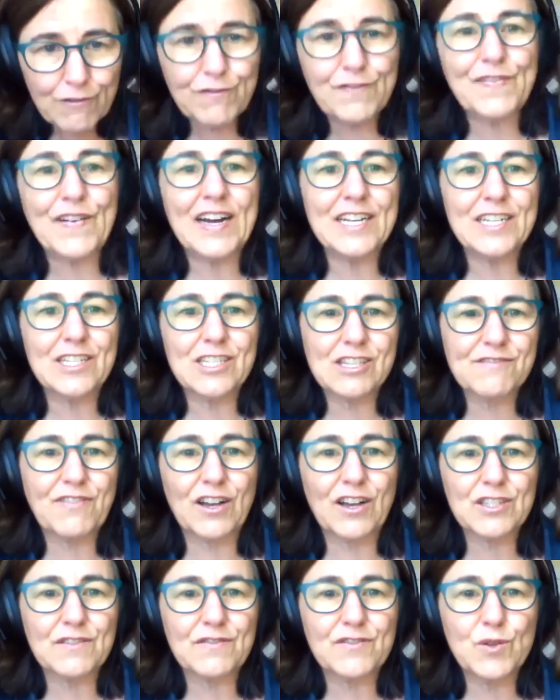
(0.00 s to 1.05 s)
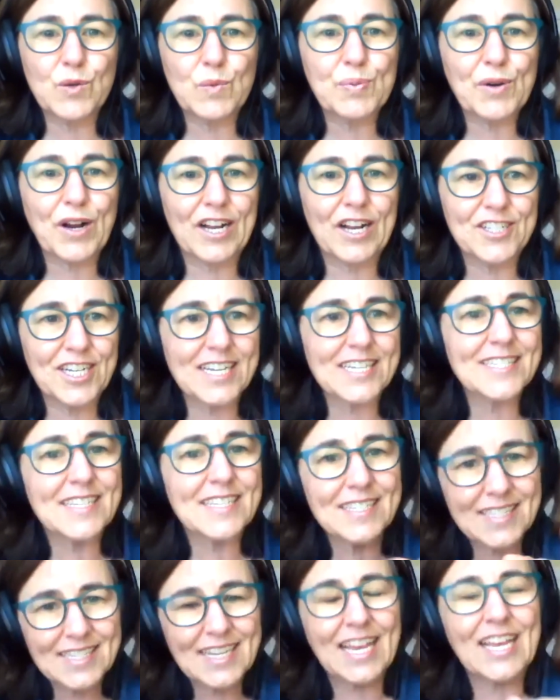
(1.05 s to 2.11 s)
funds fossil fuel projects
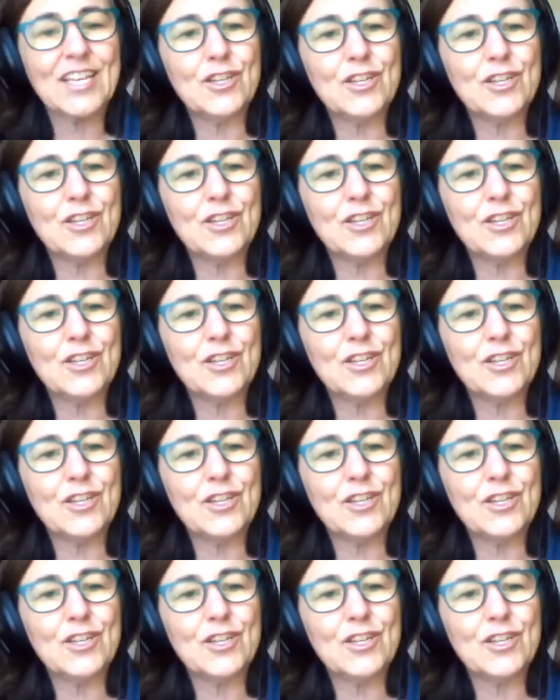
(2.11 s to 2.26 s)
and say,